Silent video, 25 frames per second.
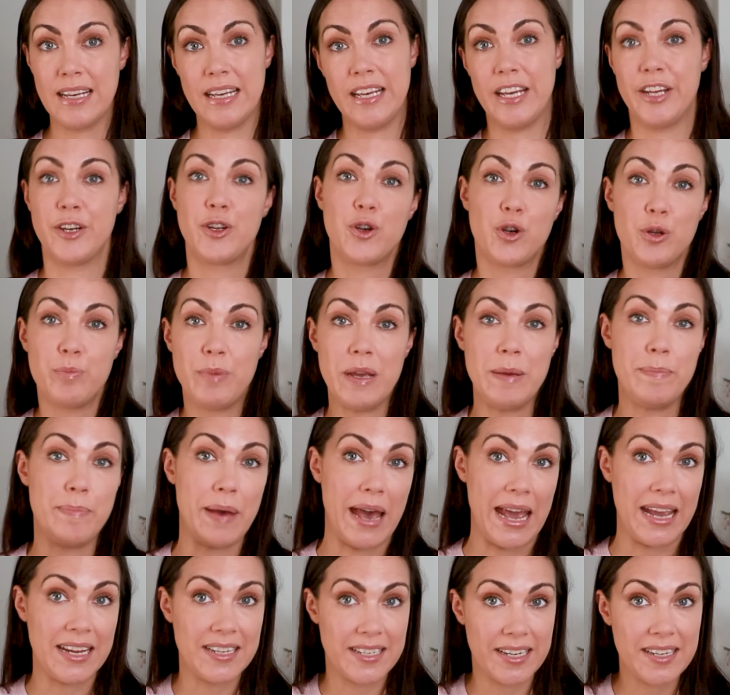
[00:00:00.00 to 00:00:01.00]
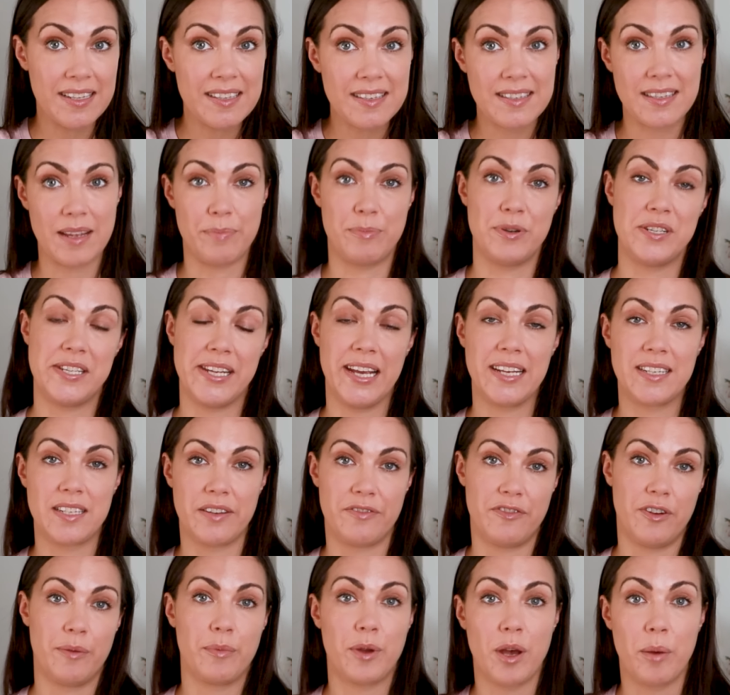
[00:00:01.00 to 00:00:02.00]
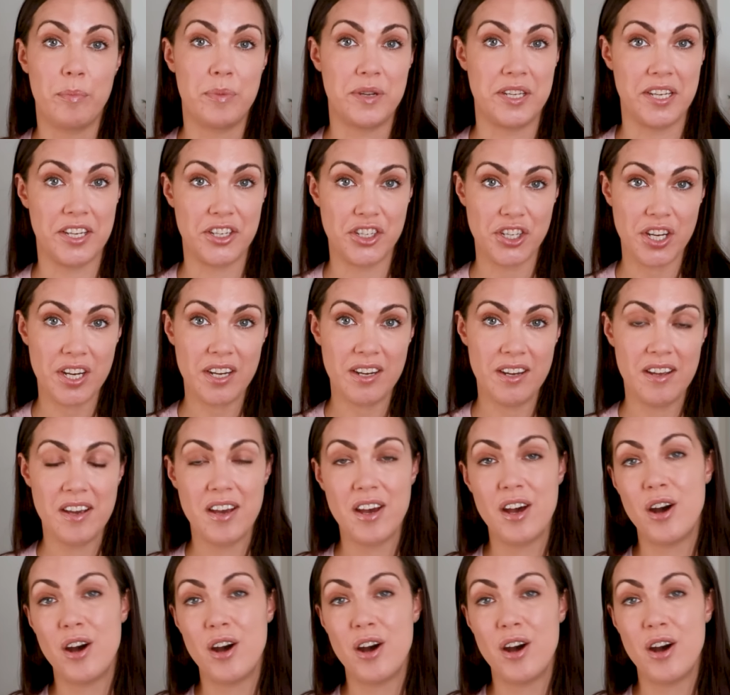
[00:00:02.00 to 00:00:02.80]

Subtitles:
It could be patents that protect it from competition,